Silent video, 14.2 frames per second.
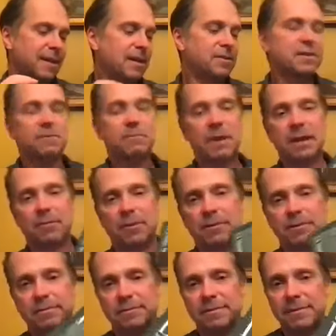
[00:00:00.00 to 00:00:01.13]
here's the paper.
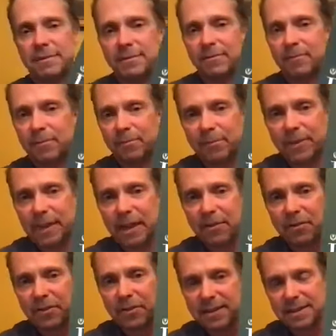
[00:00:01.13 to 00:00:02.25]

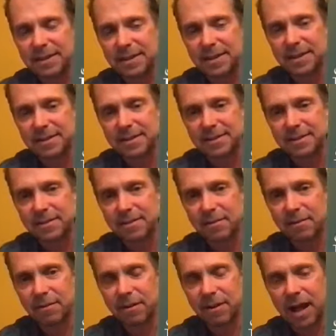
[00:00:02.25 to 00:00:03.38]
Now,
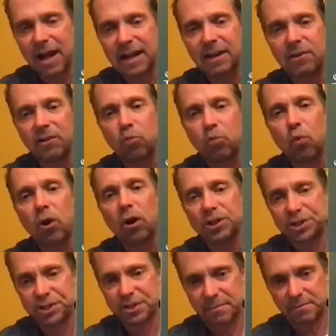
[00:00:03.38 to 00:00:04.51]
I
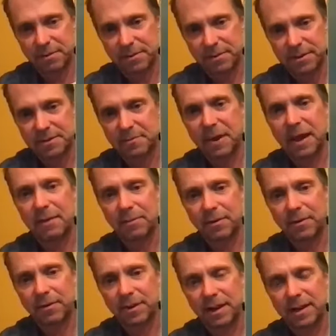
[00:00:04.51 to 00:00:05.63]
worship this
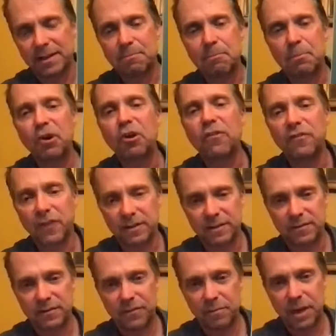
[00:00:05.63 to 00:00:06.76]
paper. It's perfect
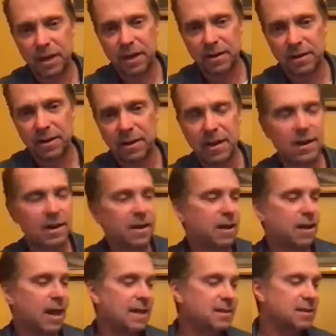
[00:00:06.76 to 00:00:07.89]
for me.
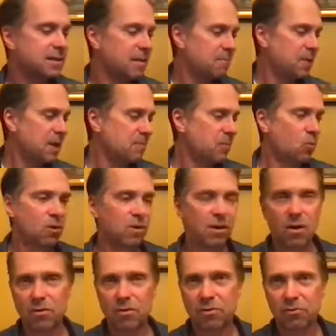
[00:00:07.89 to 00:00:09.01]
And some people will
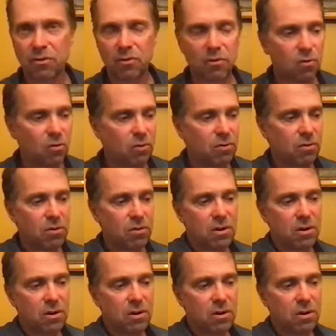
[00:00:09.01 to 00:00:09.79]
go through,